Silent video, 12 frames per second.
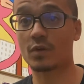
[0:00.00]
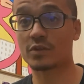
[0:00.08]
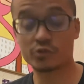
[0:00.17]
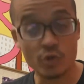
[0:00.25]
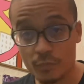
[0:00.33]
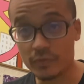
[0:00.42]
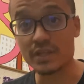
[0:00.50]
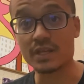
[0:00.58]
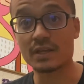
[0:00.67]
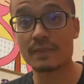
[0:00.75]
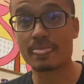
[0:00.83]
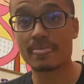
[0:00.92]

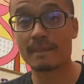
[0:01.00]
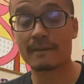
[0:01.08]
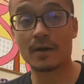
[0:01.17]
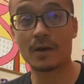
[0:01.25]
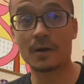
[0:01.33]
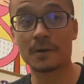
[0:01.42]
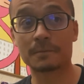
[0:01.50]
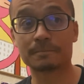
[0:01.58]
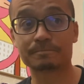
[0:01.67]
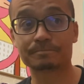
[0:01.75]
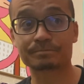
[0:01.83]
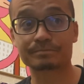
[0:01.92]
Truthfully.
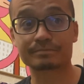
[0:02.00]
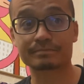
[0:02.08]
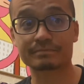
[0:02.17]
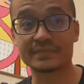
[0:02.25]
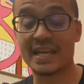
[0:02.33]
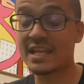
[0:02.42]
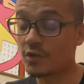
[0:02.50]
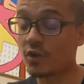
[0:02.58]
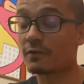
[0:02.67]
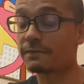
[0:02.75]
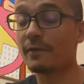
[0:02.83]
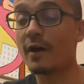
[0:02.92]
Um, that he could
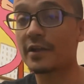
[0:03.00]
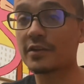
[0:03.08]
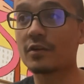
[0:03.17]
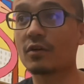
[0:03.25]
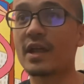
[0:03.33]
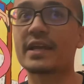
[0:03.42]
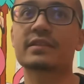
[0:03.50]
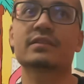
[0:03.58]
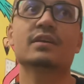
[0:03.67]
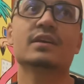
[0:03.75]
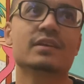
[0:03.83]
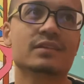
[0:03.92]
have fought, you know, like,
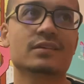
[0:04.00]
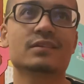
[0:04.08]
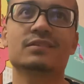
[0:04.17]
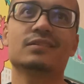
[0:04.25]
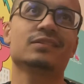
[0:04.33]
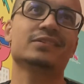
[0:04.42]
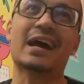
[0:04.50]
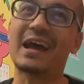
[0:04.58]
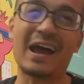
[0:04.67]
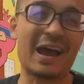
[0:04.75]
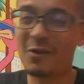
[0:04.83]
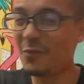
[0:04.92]
the, the
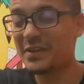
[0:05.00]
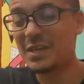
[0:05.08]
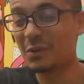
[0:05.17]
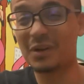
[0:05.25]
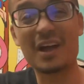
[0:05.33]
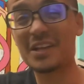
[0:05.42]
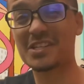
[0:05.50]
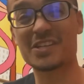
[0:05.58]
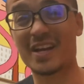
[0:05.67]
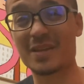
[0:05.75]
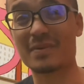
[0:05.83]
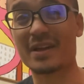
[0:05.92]
I don't think he would have lost to
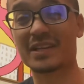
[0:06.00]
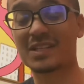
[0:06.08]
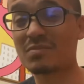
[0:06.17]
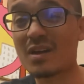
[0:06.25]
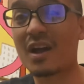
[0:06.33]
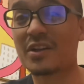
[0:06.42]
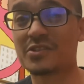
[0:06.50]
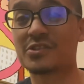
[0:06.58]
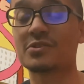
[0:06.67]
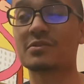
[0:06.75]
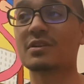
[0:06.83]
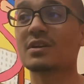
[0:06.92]
Janibek, to be honest with
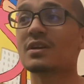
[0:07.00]
you.